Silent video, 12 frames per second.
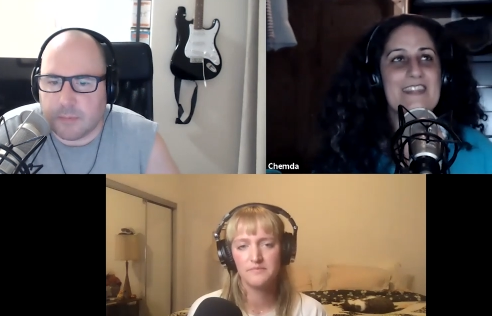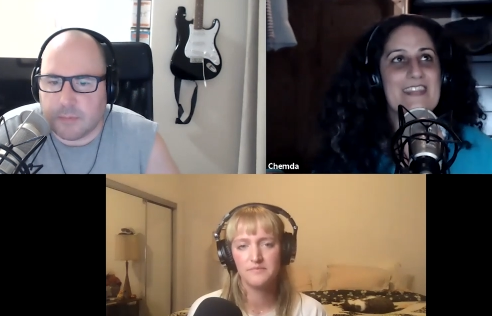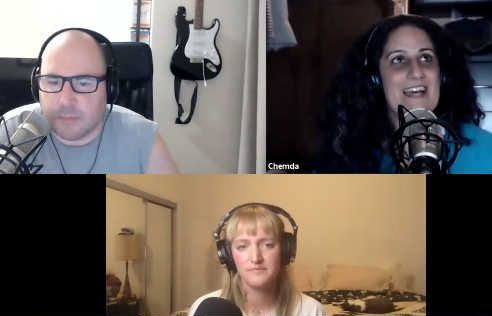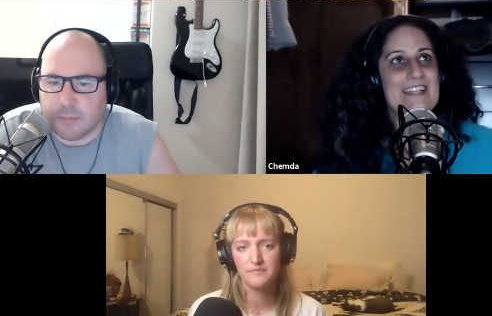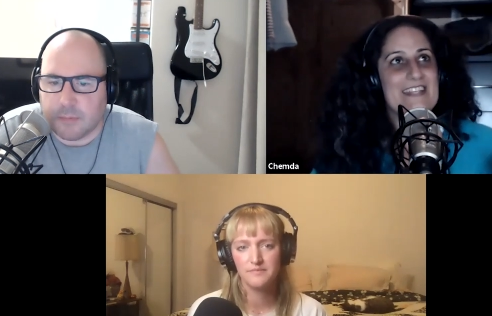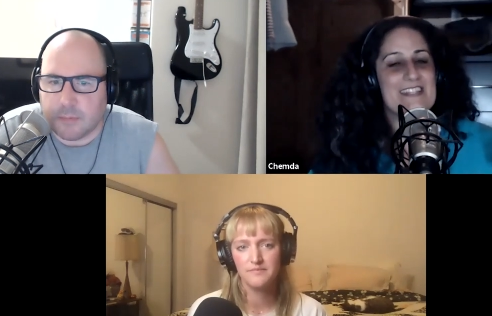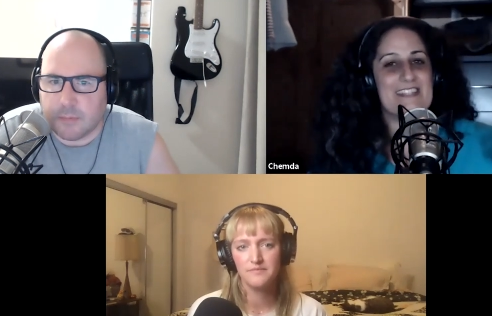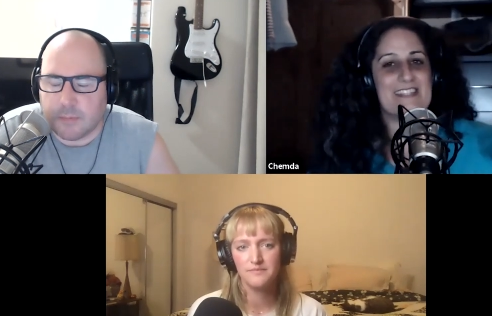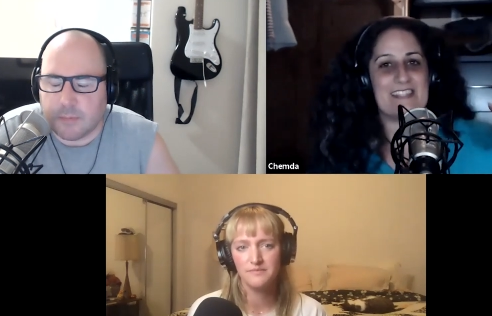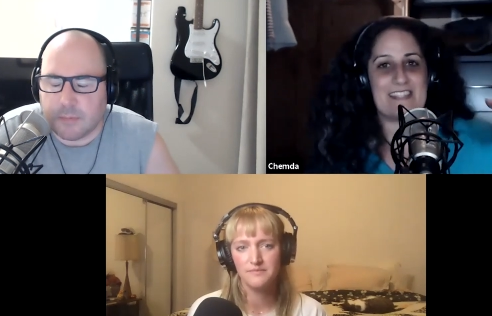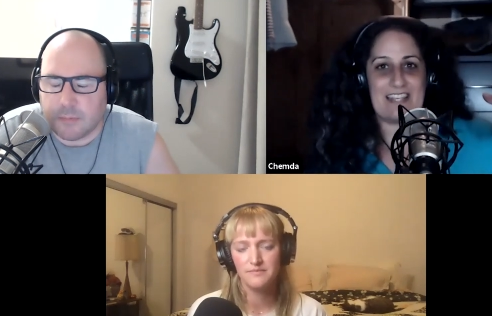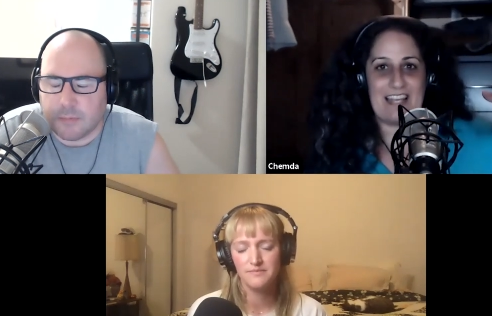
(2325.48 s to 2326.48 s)
Speaker 1: that
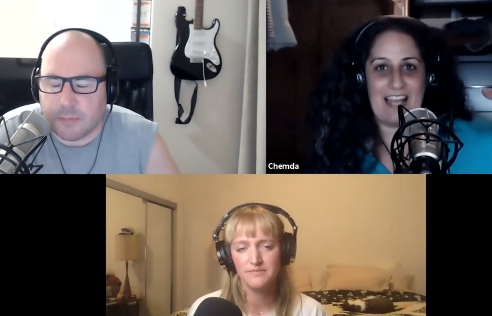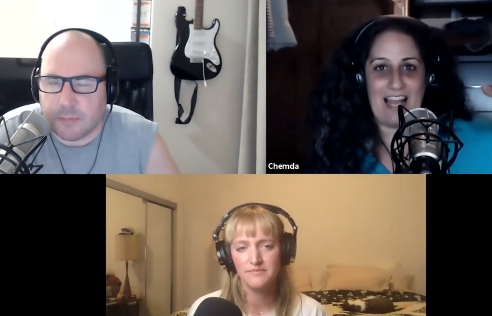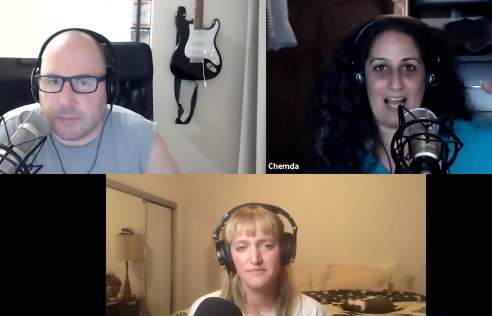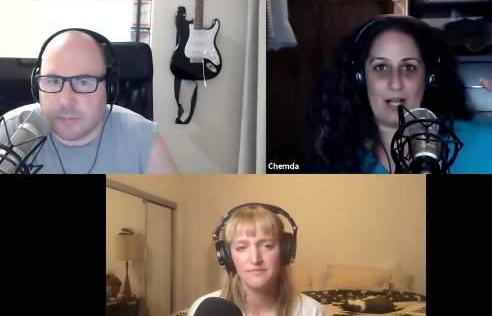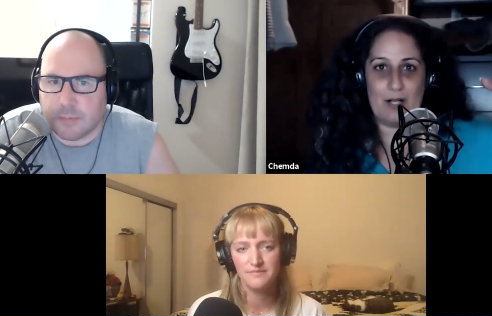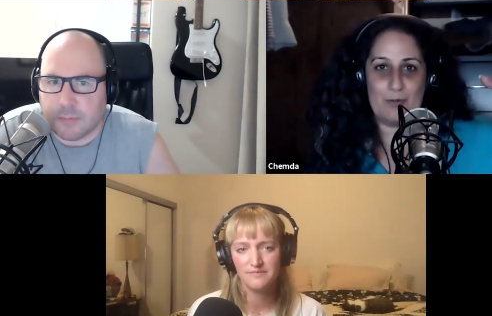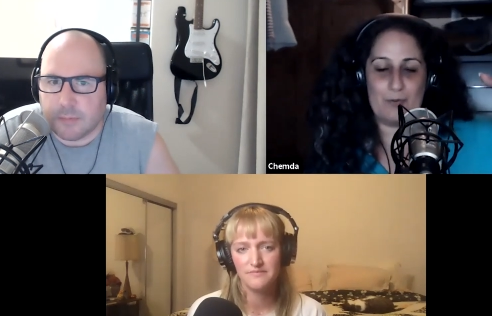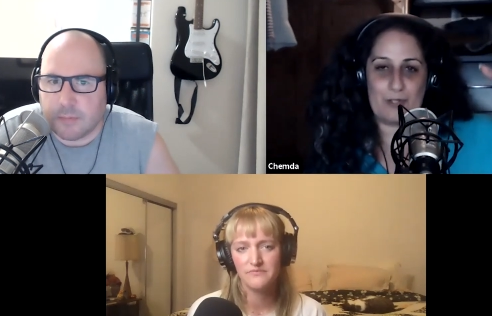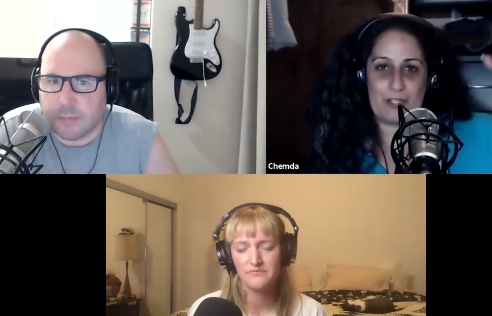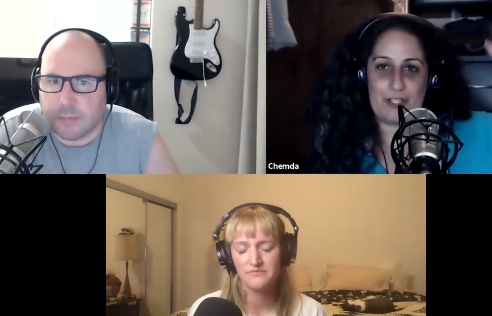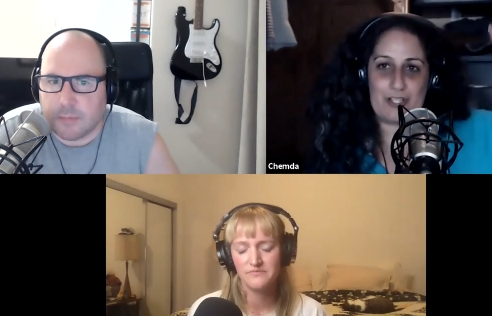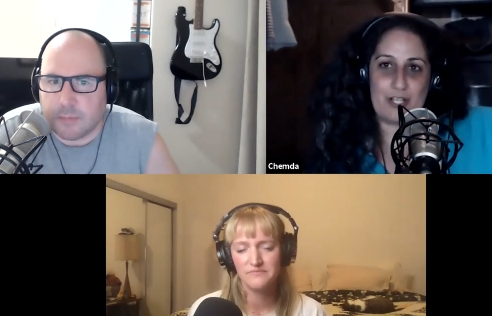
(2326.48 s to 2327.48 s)
is how
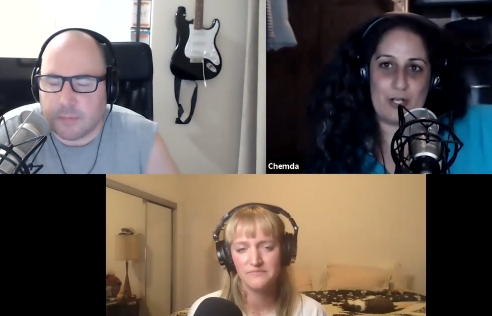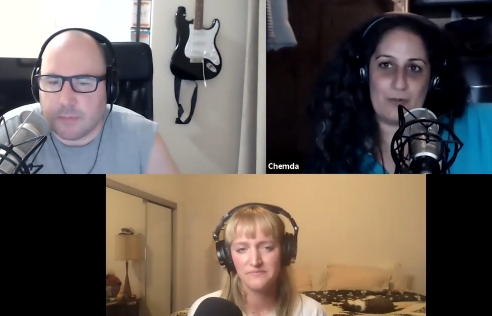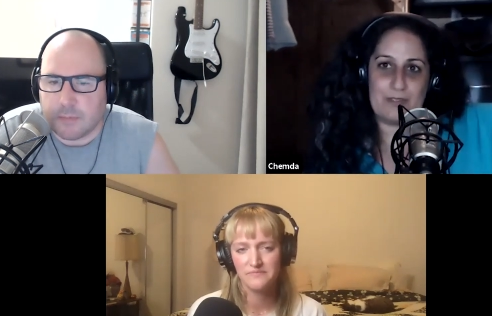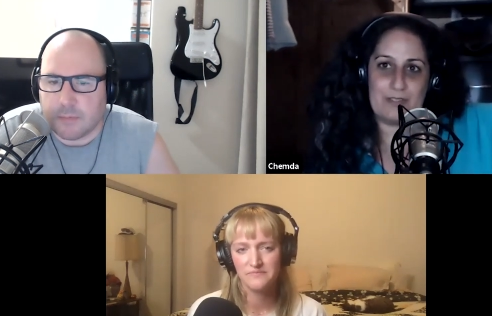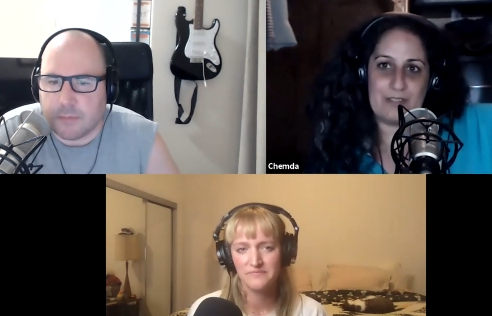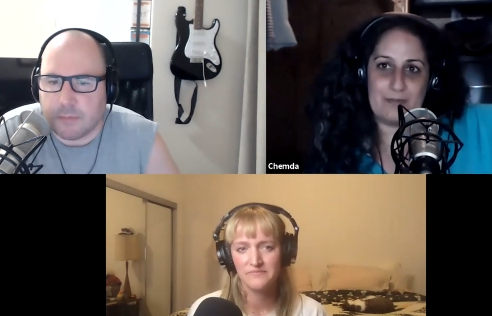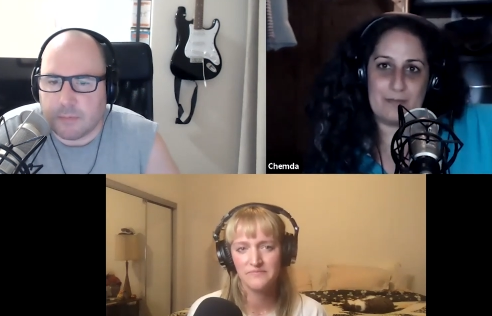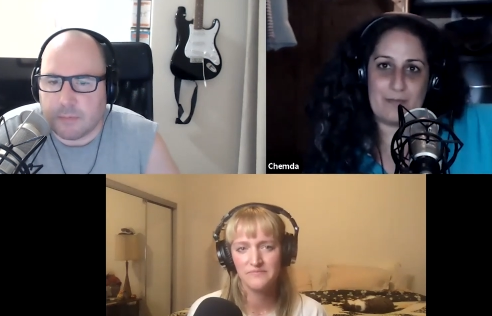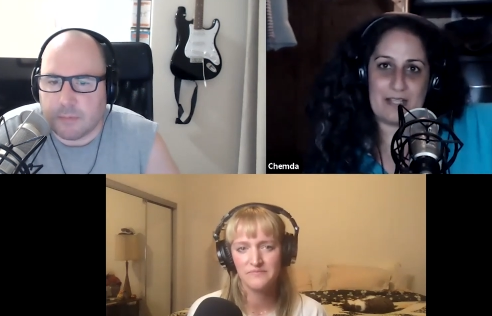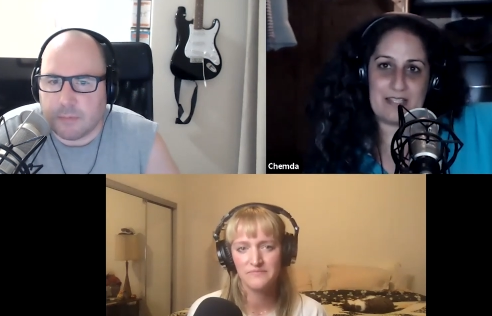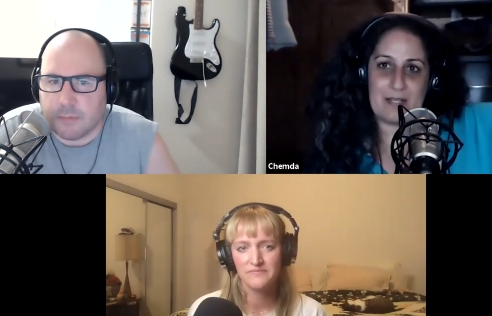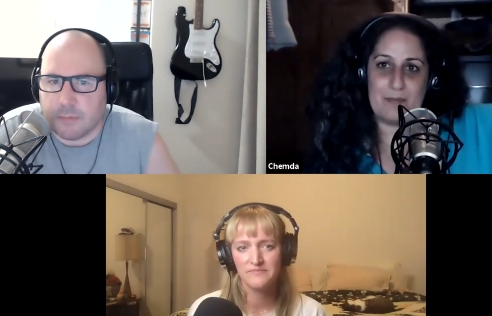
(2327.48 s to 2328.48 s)
we're shown
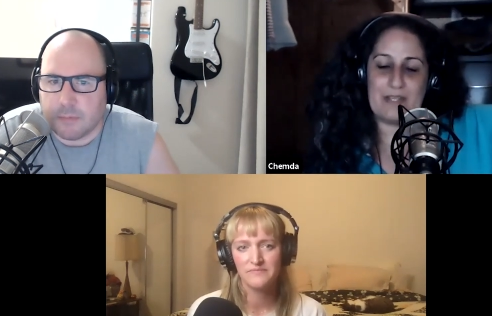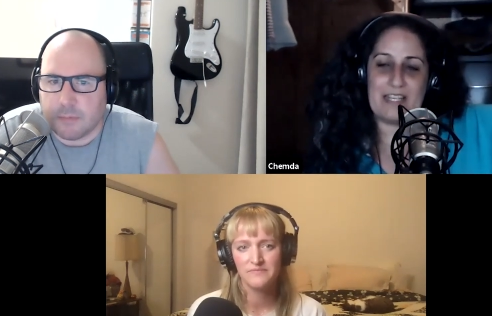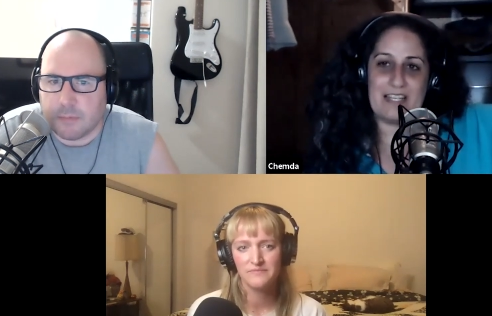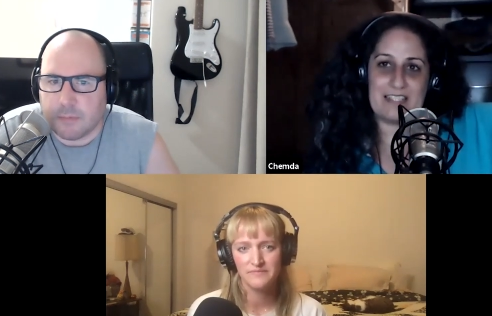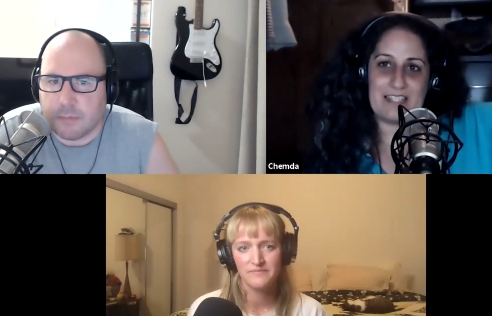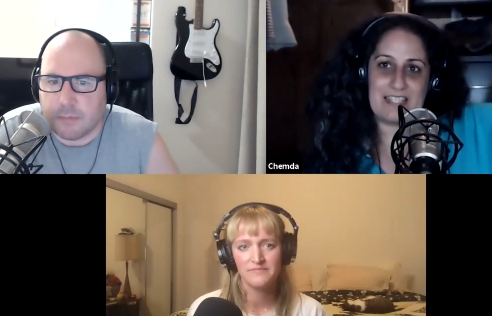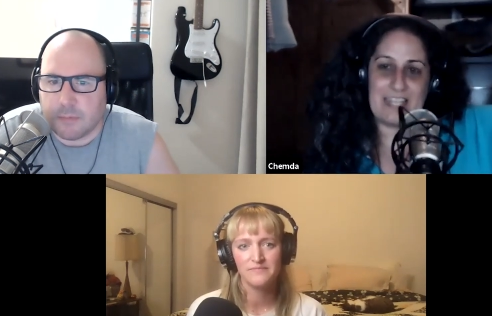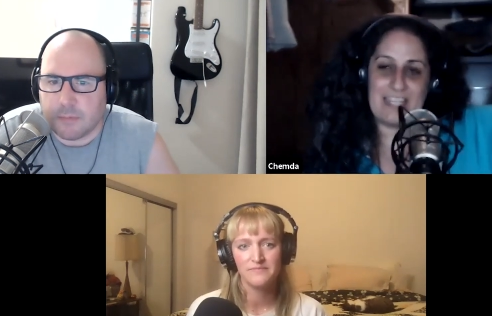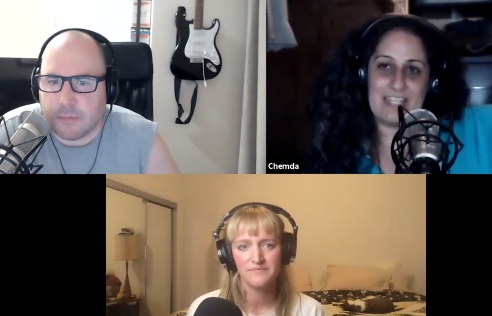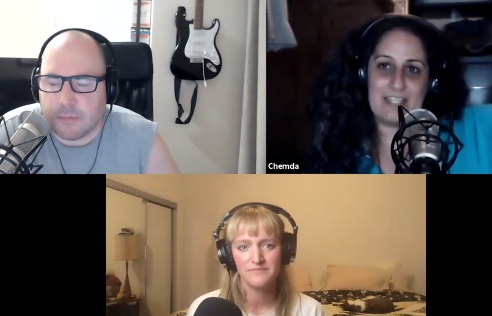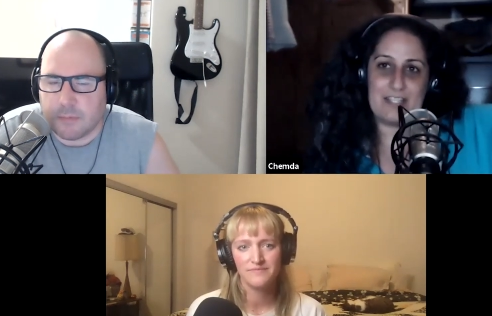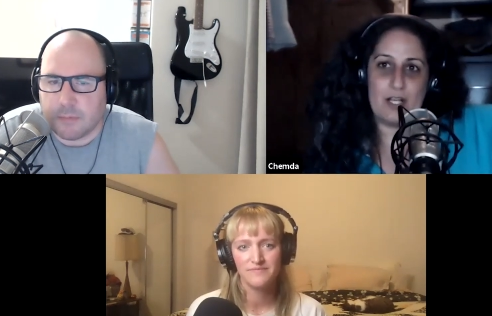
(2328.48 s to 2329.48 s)
by somebody on
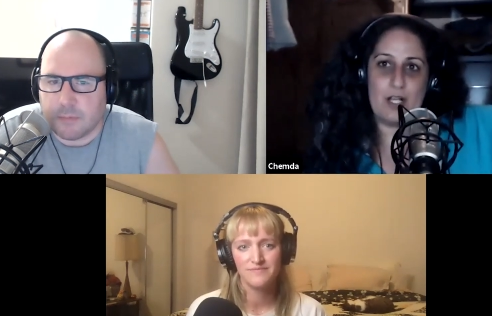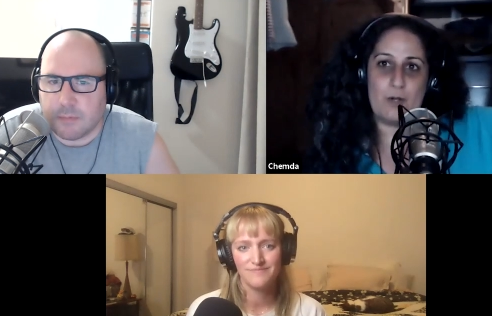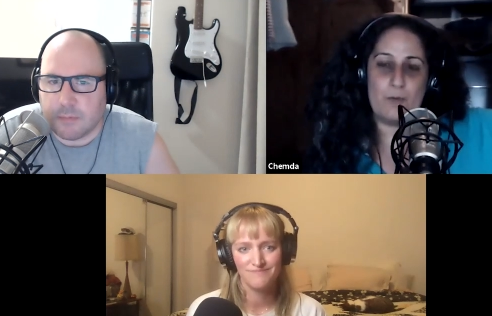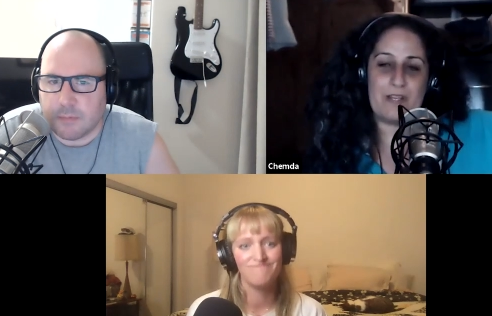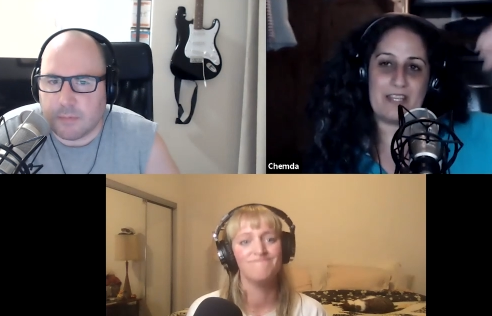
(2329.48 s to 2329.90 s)
stage, we mm-hmm.